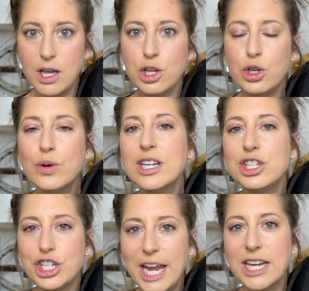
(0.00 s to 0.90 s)
you can
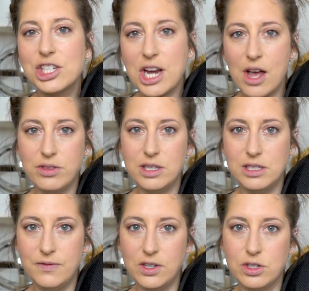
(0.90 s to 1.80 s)
change out
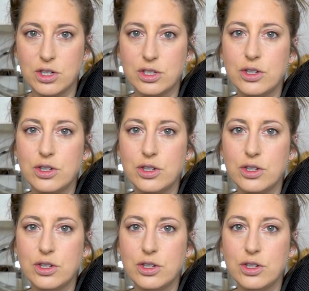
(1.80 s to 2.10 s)
these filters.